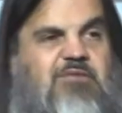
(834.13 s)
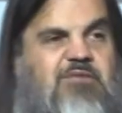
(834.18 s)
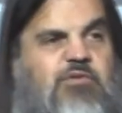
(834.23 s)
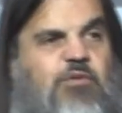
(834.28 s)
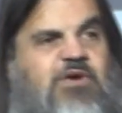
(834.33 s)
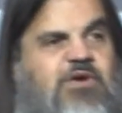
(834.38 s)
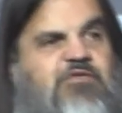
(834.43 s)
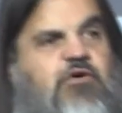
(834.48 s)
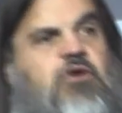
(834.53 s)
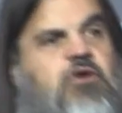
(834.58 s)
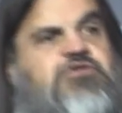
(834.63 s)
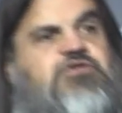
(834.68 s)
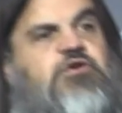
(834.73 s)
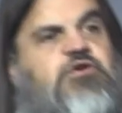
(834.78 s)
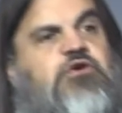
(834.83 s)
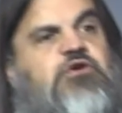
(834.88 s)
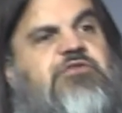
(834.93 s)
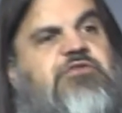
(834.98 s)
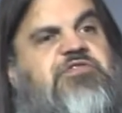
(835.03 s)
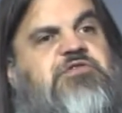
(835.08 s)
But we have
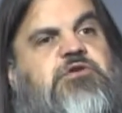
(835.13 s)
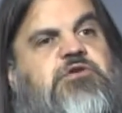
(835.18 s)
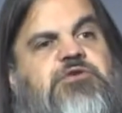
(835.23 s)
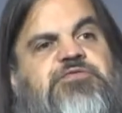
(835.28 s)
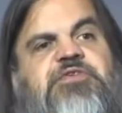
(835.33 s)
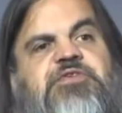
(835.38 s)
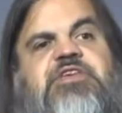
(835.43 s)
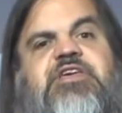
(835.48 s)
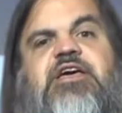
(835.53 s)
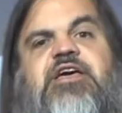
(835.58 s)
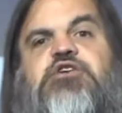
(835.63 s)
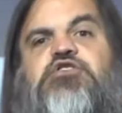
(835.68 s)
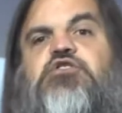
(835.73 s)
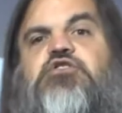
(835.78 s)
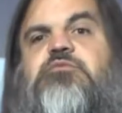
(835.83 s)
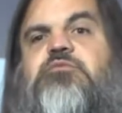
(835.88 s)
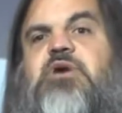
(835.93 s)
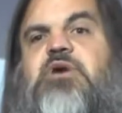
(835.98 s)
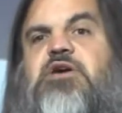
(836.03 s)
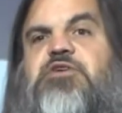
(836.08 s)
alternative
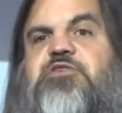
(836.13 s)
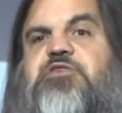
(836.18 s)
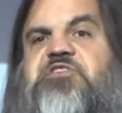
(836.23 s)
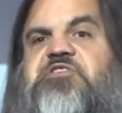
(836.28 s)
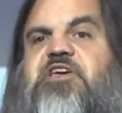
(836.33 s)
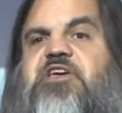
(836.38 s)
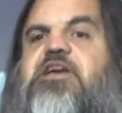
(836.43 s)
certification models,